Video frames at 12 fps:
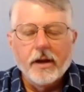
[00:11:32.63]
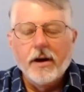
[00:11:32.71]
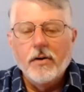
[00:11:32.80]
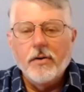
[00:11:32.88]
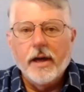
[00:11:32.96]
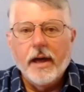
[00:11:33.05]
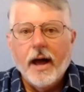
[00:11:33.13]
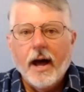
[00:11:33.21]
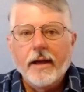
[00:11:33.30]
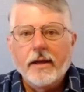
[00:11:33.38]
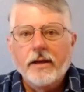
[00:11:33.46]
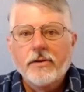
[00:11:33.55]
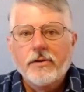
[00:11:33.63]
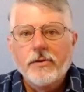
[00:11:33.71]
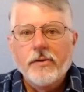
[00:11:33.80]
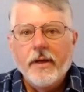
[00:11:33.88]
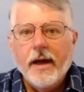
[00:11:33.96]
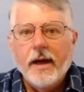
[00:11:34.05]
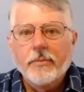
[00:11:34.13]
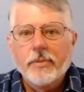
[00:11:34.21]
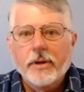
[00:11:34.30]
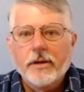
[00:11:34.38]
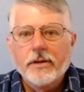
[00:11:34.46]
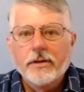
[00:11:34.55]
okay, I can do that
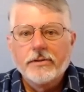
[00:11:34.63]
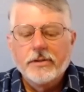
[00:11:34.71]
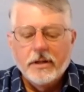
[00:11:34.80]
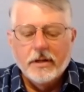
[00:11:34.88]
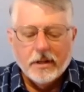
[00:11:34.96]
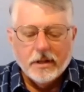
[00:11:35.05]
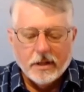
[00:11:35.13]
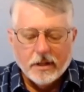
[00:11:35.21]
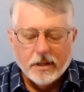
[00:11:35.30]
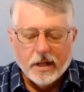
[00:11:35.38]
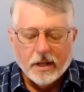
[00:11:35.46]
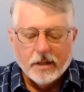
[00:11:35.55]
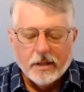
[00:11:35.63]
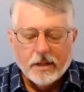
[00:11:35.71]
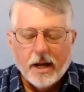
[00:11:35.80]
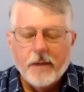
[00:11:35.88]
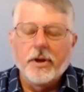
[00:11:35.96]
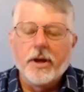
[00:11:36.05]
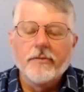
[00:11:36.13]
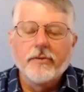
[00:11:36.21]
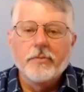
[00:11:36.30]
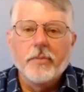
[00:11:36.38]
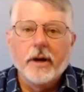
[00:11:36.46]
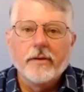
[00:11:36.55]
because I'm covered
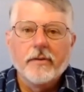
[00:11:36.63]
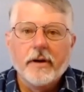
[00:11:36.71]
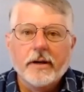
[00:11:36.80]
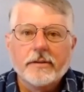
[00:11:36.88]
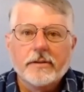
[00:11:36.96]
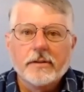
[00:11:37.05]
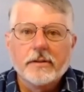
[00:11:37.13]
by grace?